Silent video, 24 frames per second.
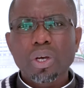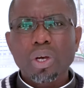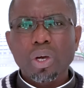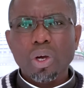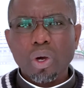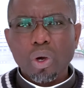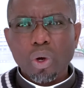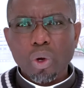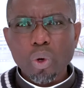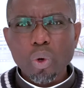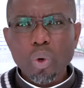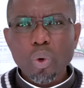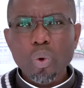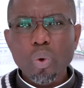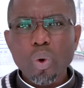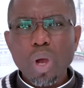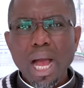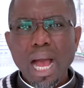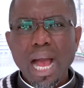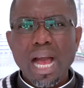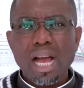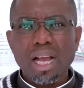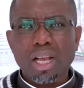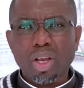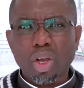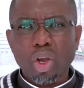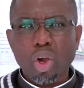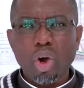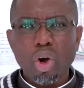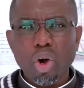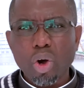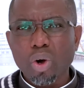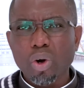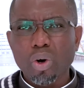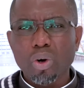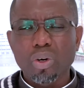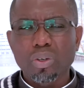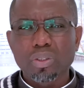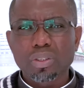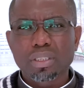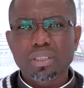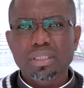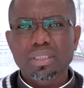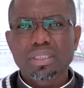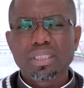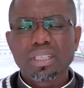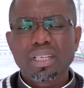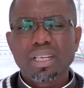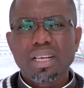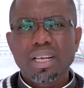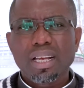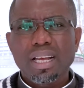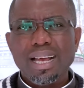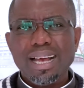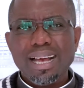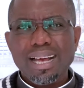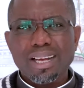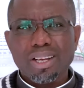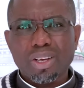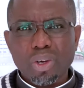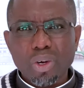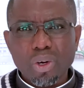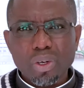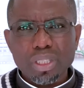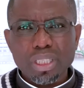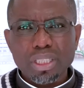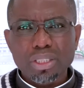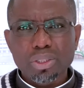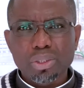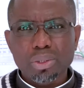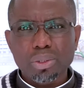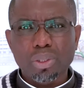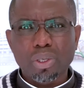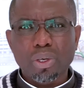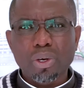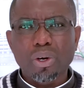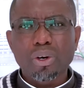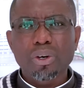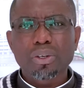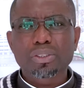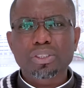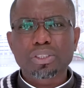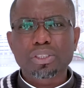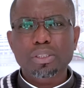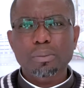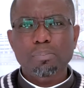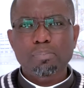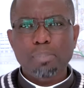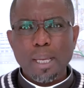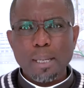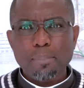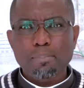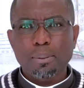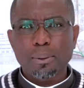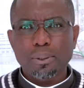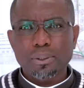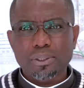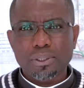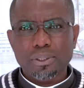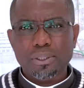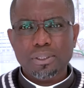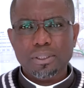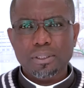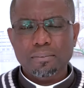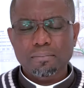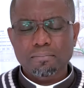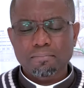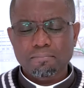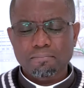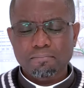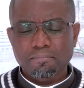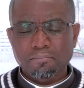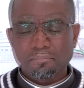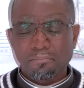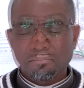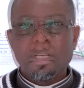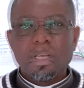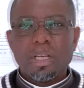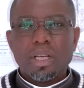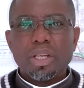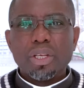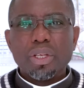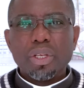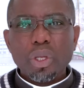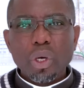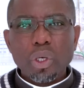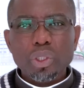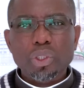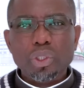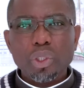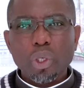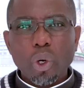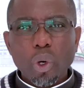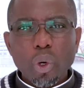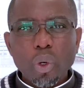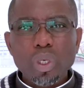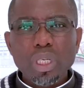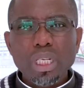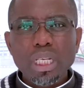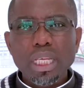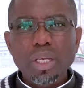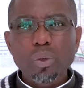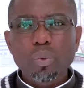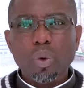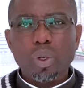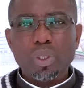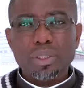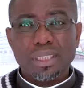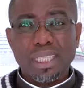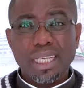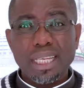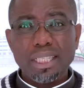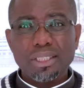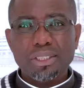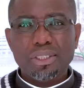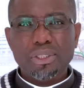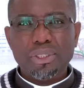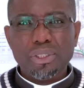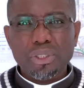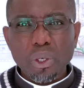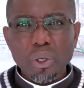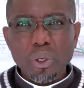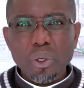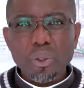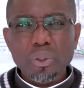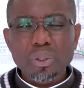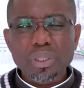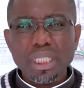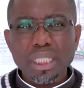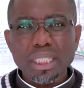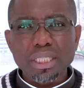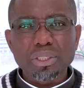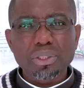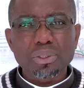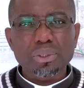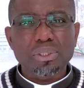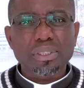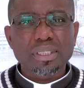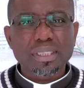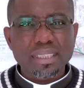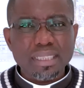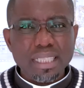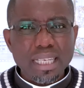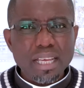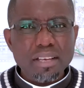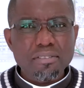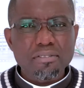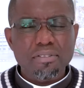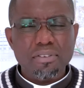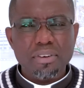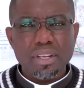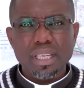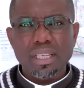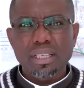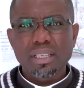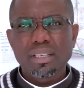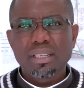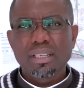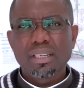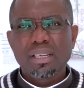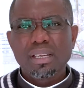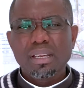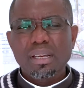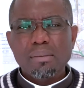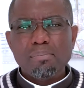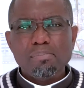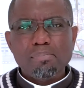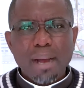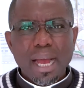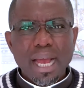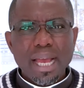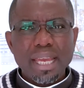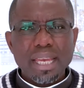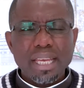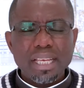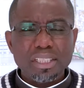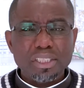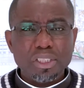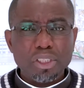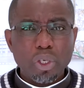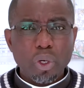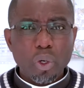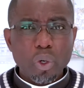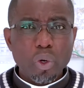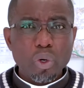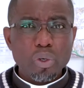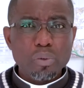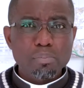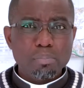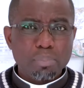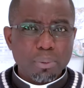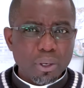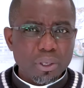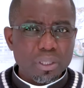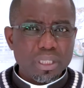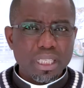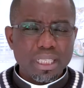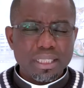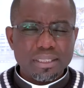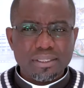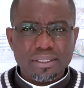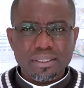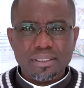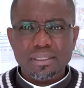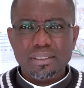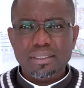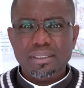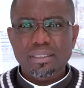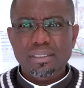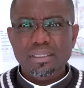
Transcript: who are called according to God's purpose. Not only was he sold into slavery by his own brothers,